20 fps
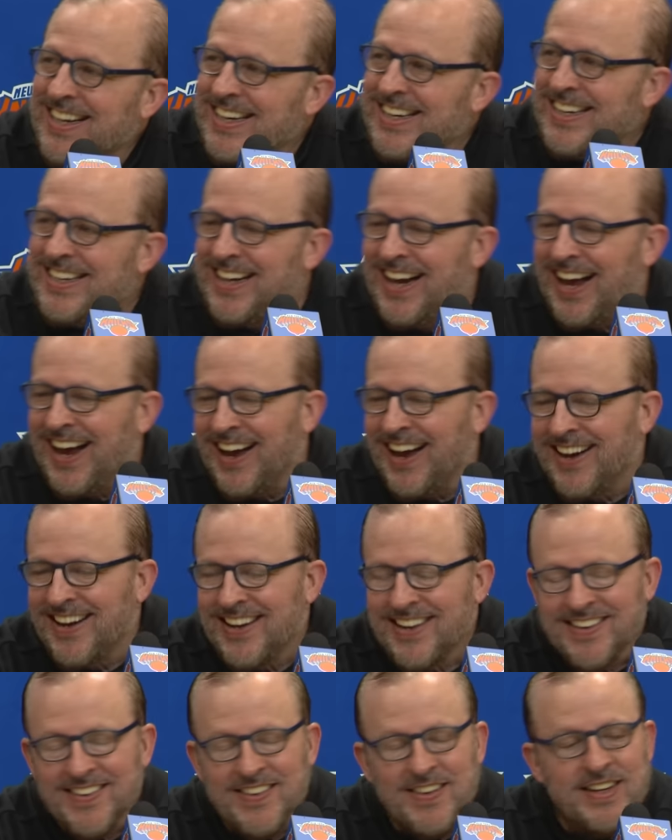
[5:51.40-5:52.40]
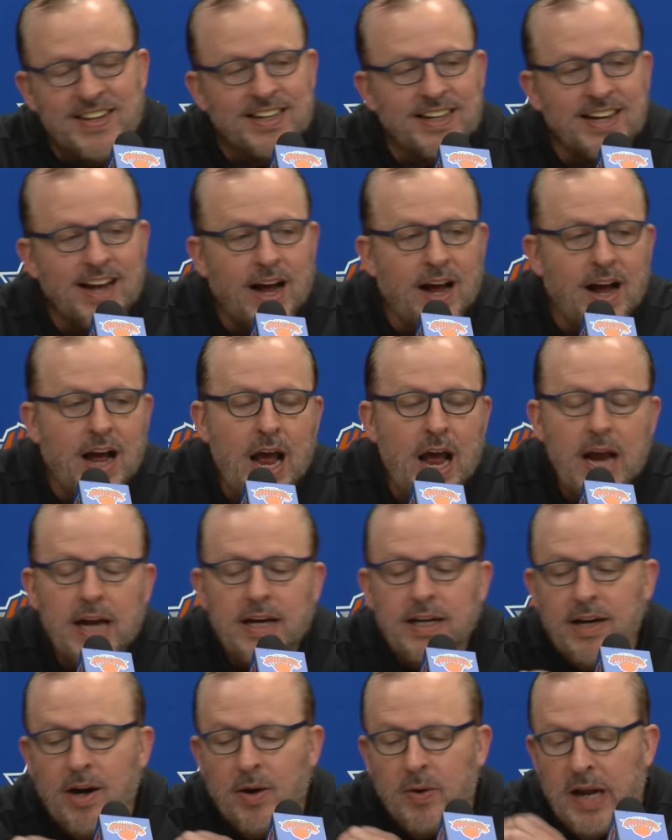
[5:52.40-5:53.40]
no.
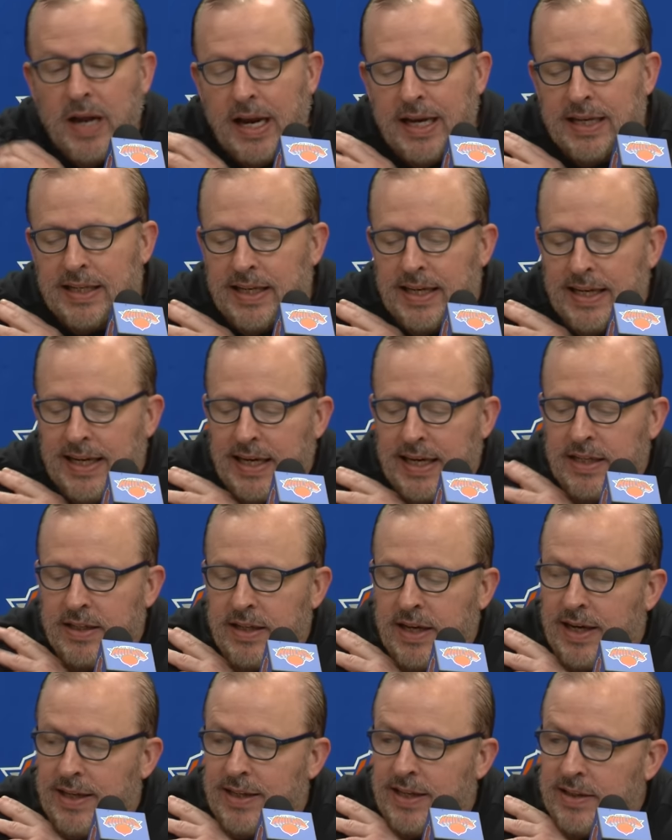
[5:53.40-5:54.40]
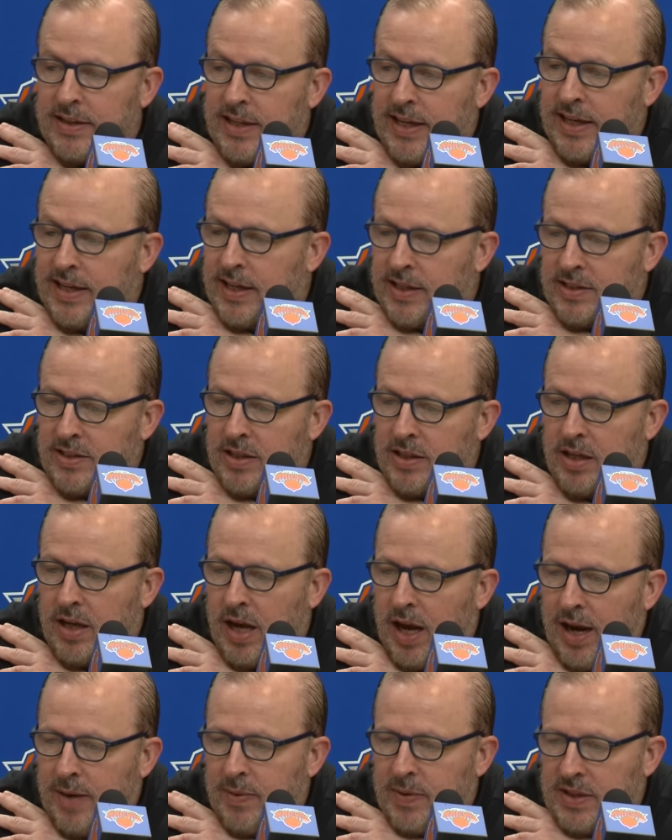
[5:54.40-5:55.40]
You know, and the thing is,
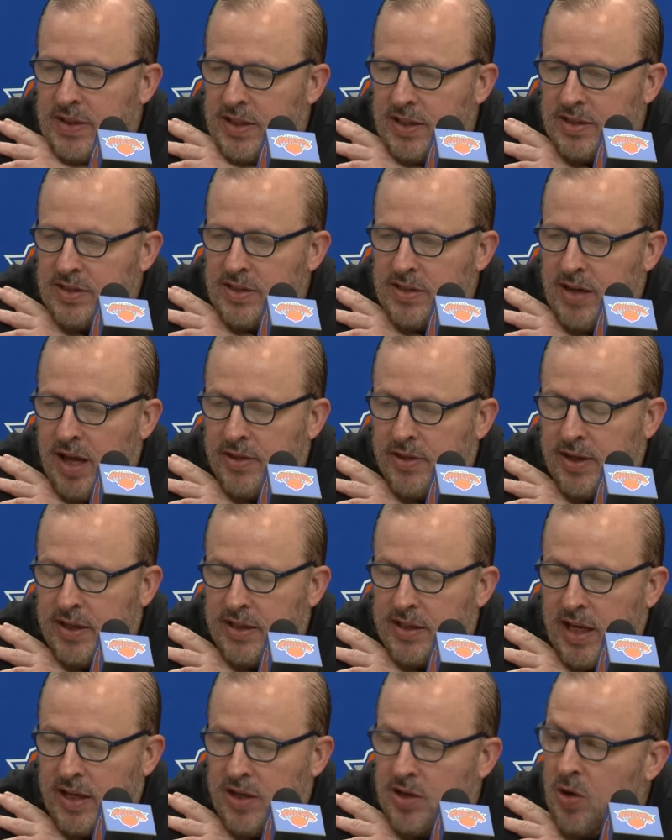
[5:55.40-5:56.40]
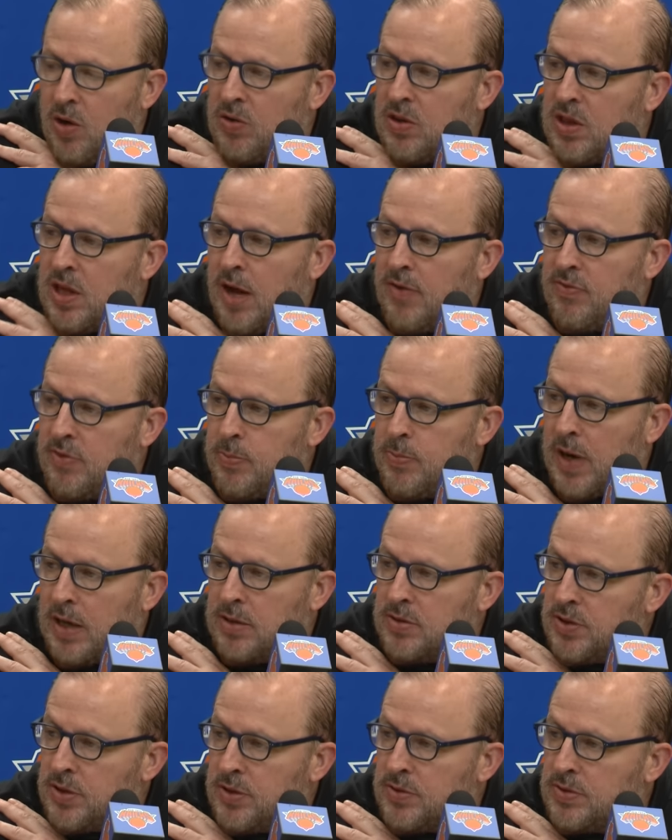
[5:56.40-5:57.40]
there's nothing that you don't love
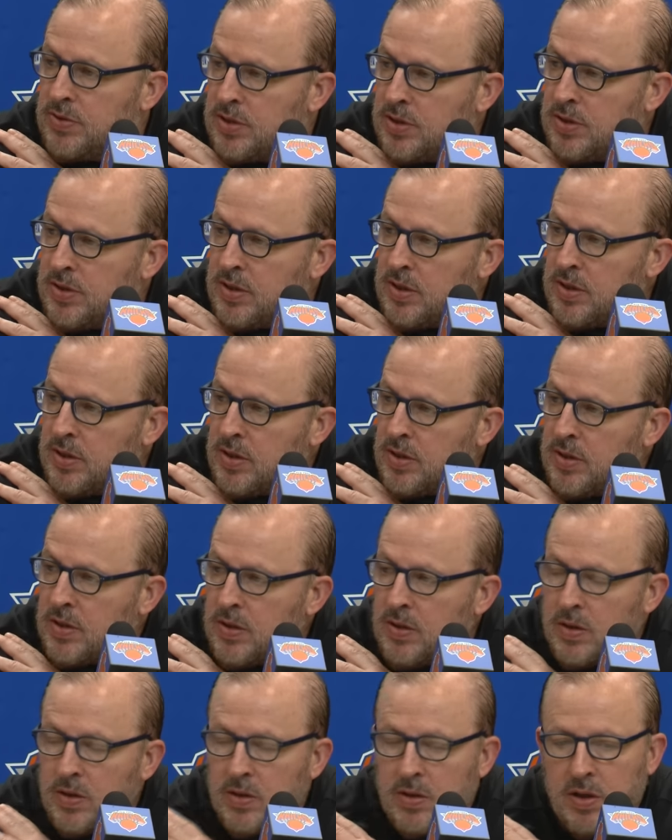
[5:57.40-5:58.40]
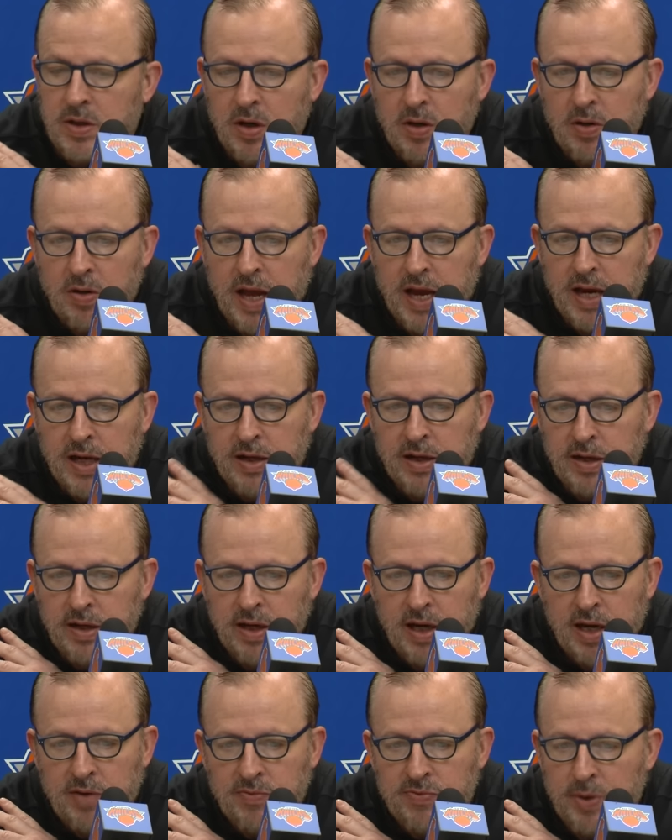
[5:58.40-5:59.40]
about Deuce. You know, like,
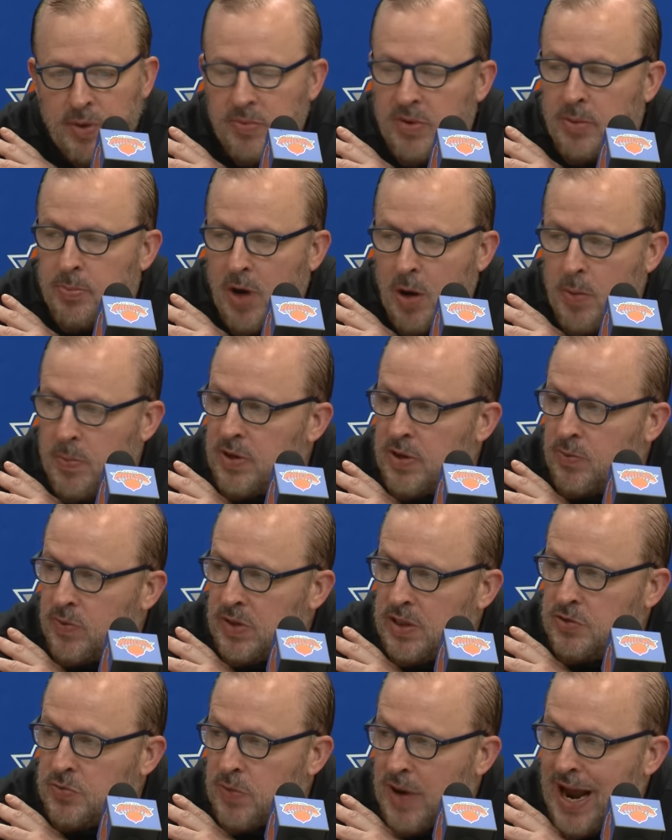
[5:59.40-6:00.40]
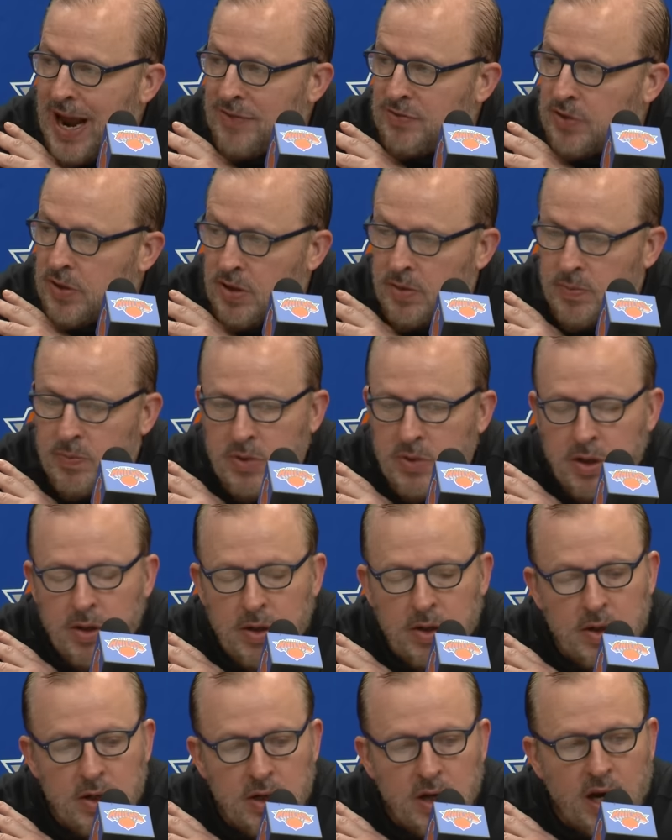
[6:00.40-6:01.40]
and from the moment we drafted him,
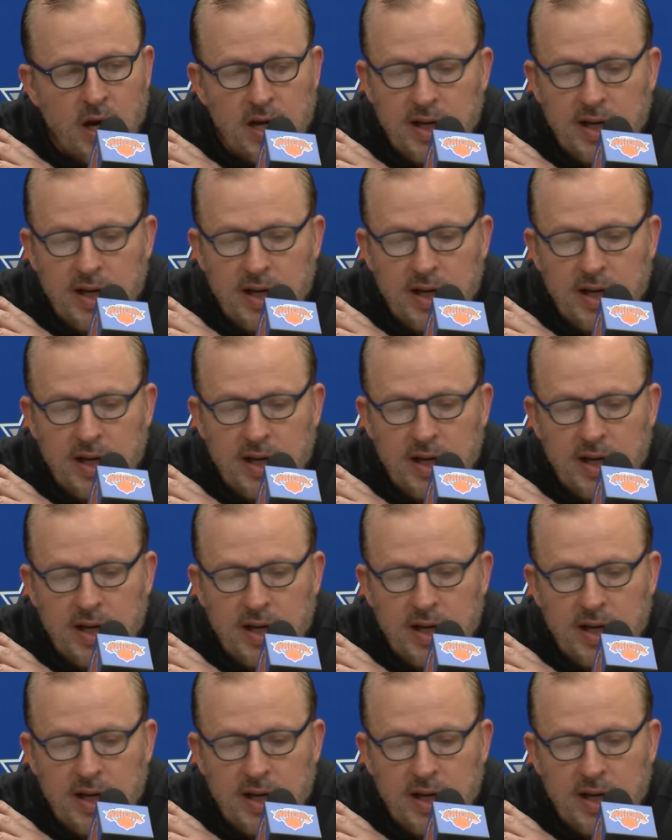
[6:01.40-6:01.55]
and